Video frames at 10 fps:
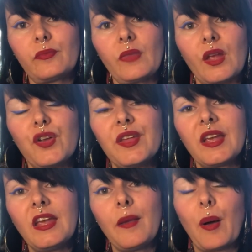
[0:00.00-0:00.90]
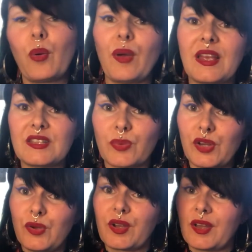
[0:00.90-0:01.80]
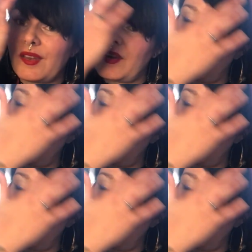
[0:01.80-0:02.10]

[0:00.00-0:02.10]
you're thinking about ways where you could